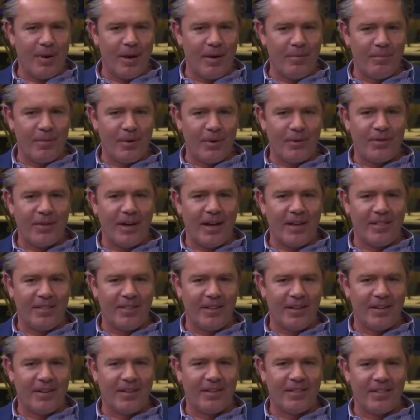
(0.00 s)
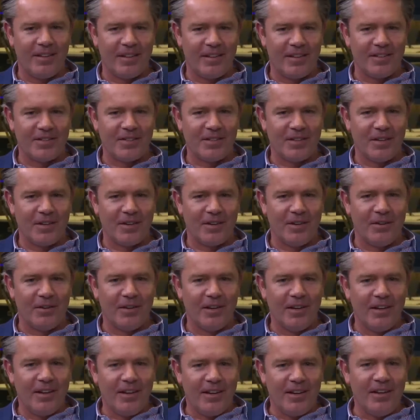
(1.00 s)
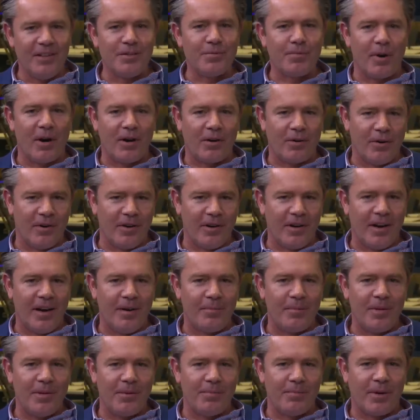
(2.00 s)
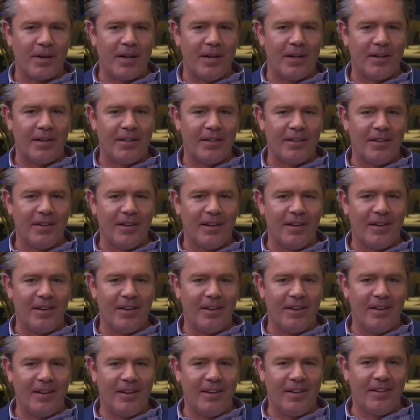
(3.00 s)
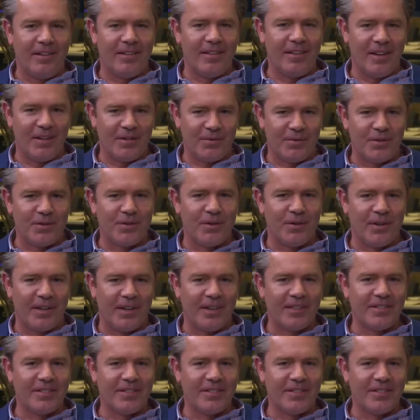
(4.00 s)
uh, both I think think it's going to go. He's Mark Gordon. I'm Keith McCullough, uh, and thanks for joining